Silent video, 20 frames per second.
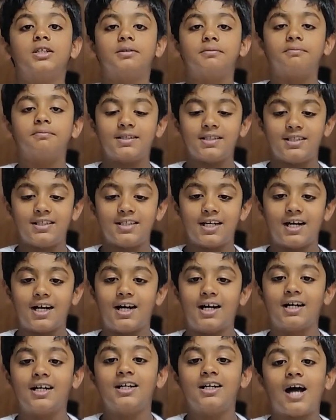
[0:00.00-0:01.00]
But
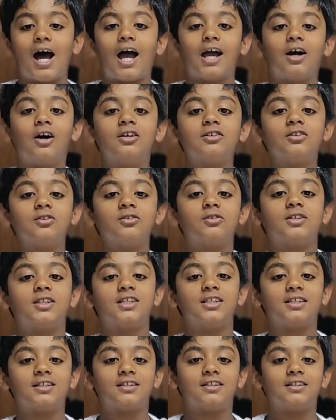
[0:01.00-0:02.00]
yeah, I also
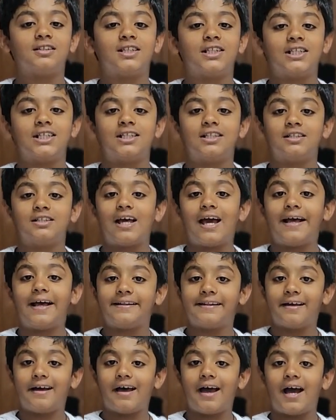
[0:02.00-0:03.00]
think that
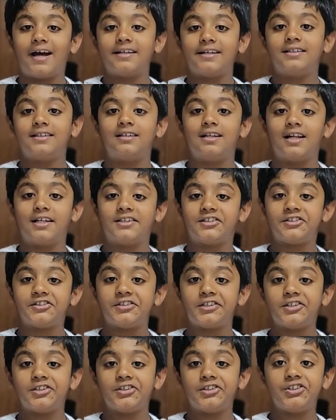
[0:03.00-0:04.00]
the added
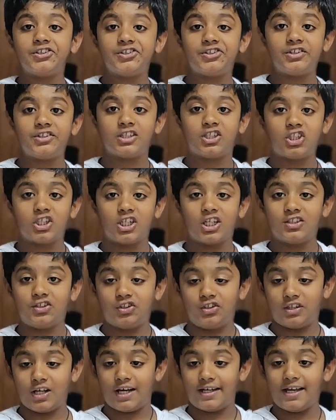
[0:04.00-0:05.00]
legendaries such as
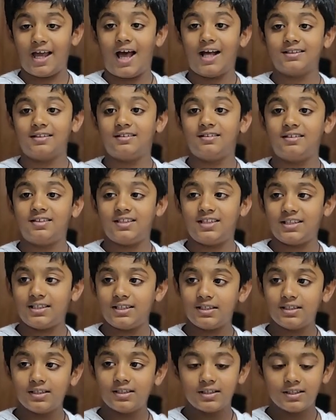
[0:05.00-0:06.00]
Diancie